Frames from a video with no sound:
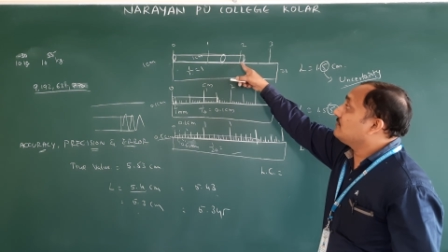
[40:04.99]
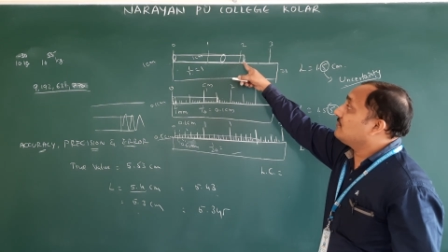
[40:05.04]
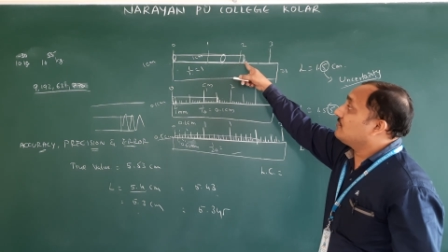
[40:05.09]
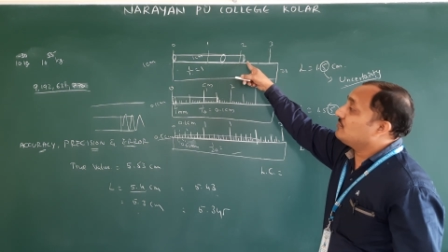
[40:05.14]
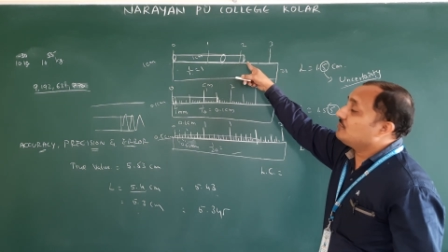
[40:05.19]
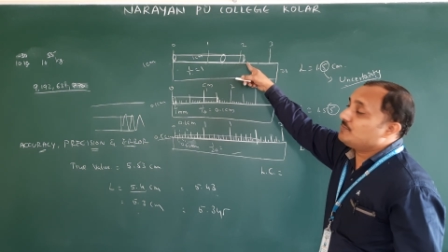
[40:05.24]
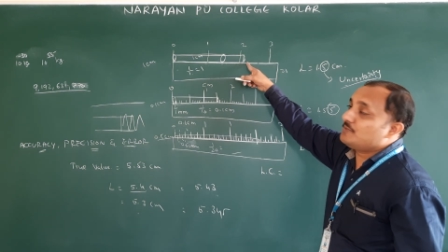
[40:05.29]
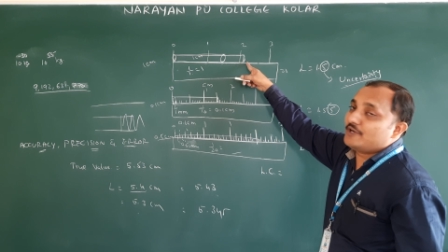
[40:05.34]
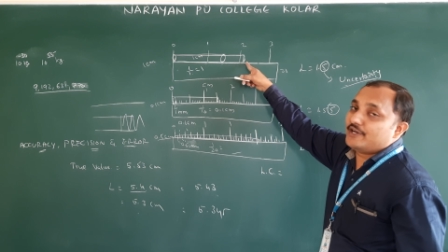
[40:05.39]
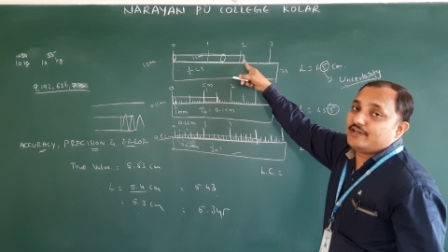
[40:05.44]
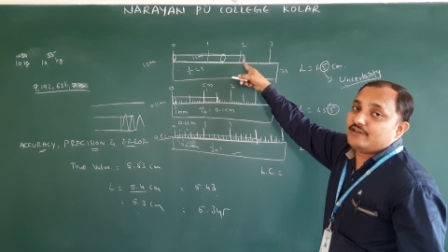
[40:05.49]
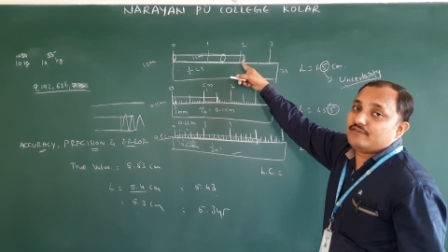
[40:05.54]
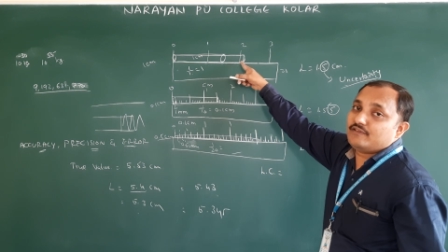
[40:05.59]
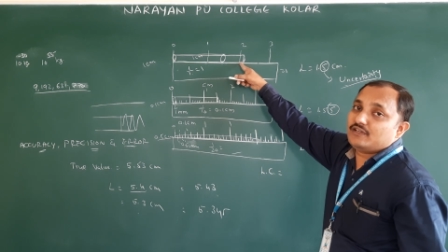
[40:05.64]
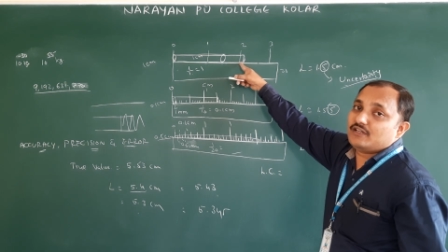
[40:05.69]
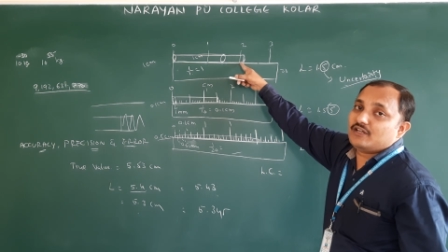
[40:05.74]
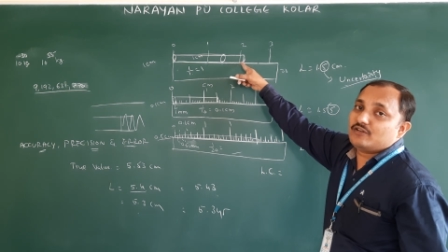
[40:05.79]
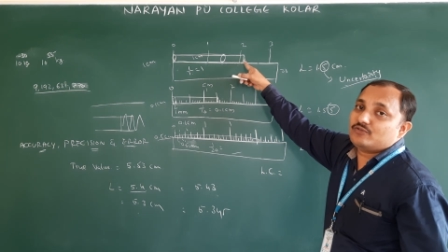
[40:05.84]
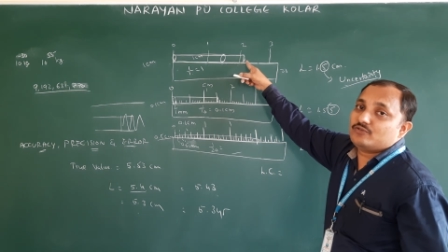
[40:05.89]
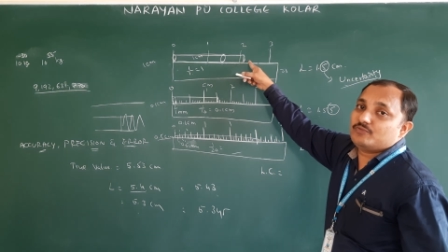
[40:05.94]
So 2.1
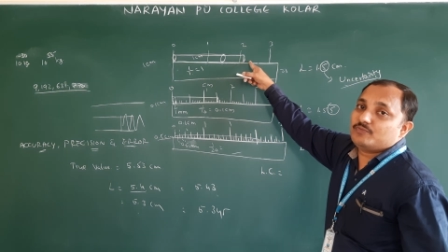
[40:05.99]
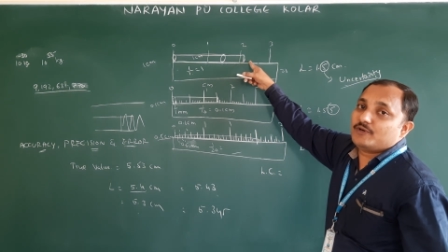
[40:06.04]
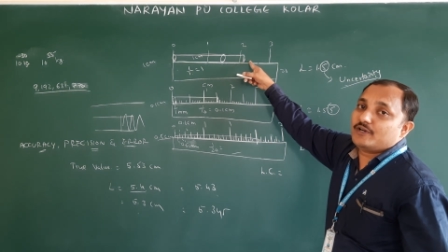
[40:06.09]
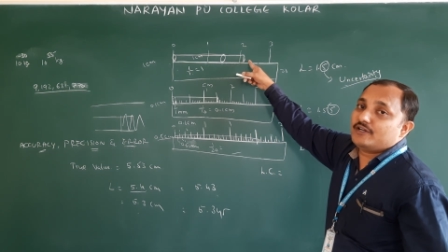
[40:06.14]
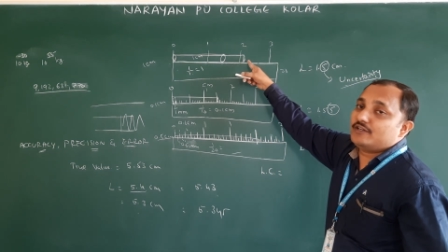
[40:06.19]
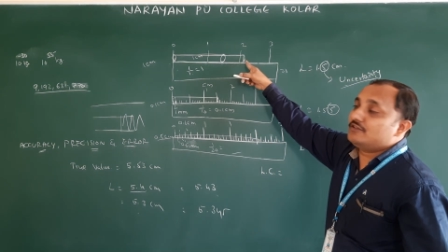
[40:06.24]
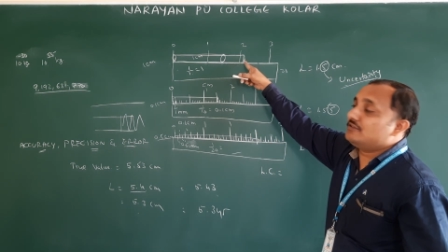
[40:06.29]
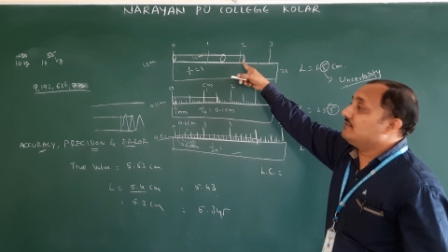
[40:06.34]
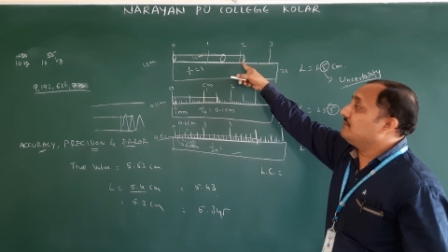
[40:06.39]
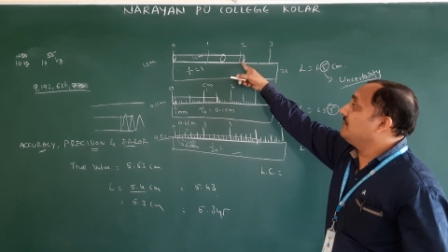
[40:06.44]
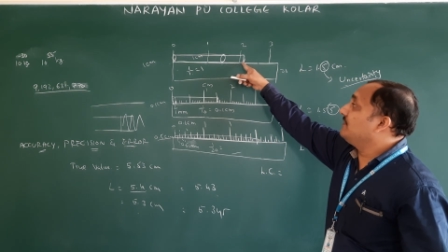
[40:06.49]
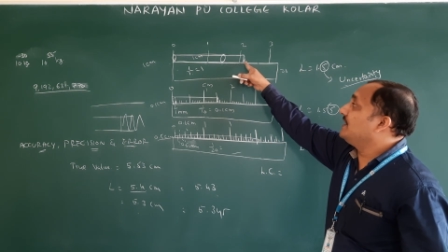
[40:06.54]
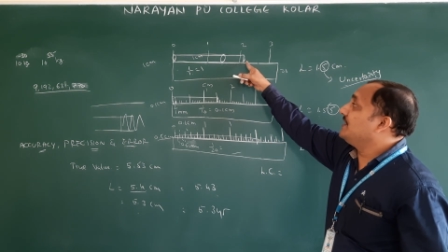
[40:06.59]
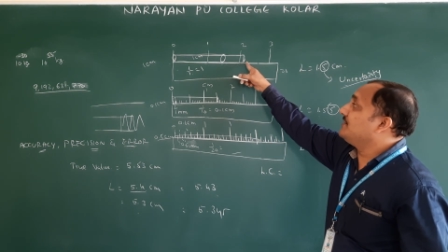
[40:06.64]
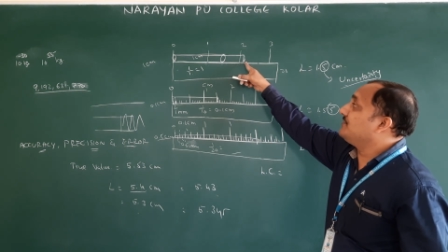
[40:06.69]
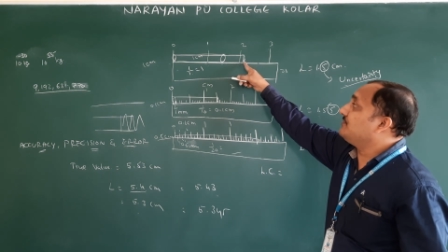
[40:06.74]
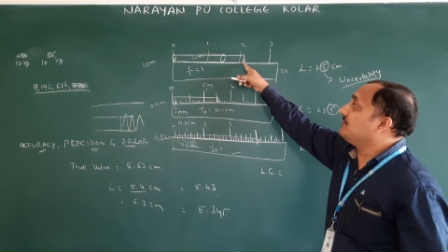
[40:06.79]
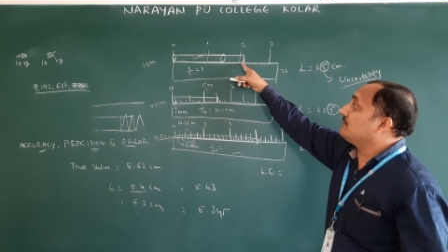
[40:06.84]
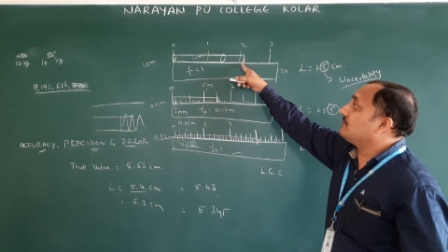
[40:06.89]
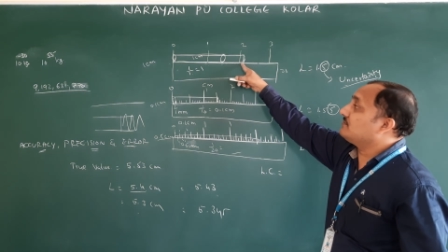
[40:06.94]
or 2.2 we will
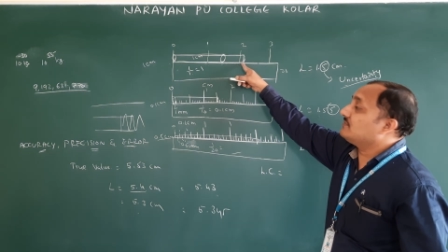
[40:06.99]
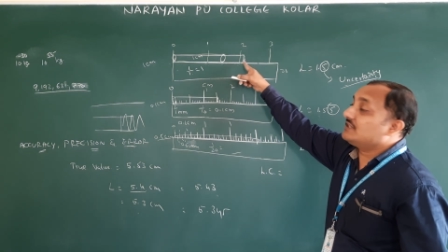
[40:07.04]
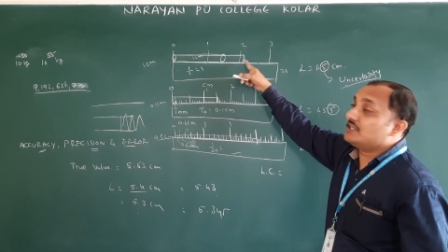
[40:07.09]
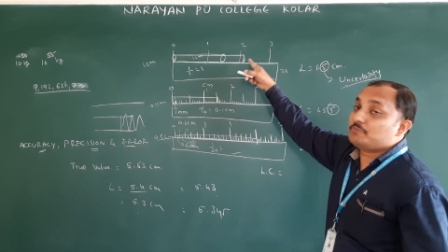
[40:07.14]
assume.